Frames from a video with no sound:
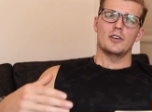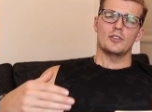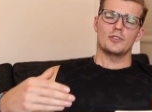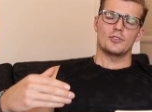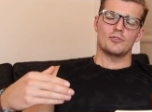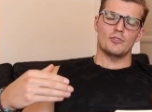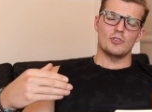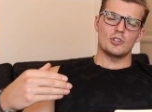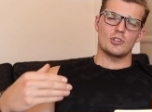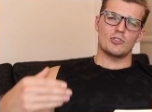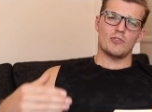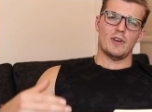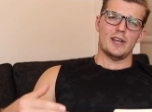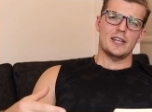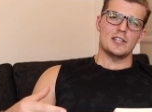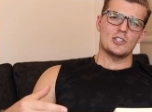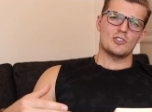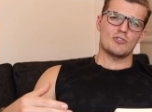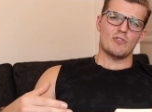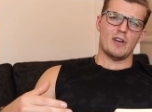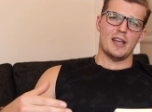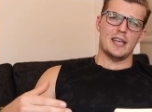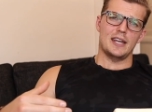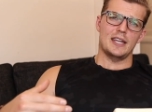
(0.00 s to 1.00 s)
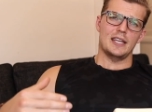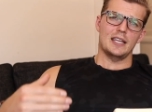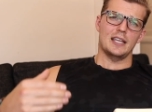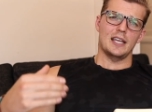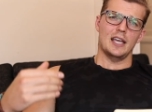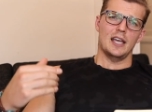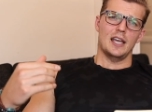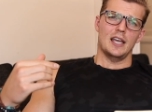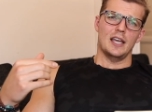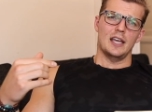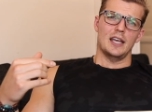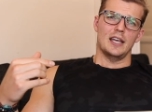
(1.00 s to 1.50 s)
Through crate
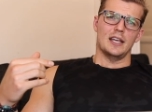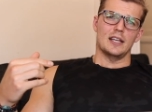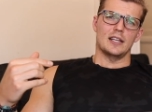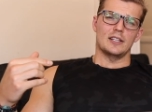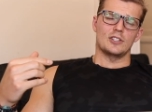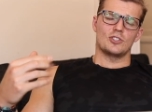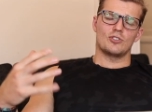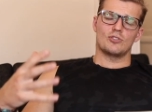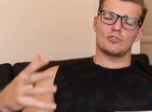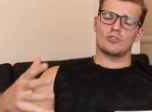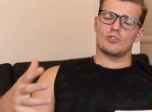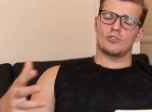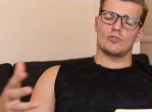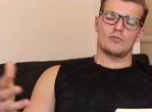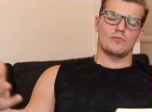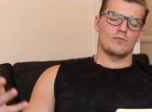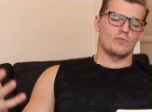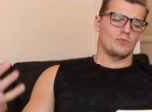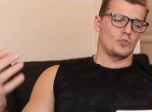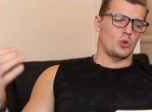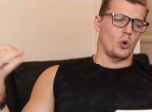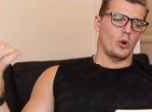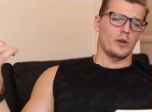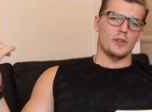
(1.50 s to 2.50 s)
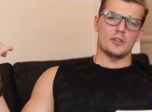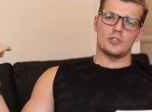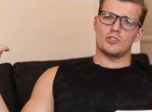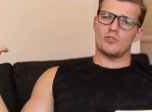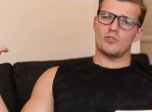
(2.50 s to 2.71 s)
training, toilet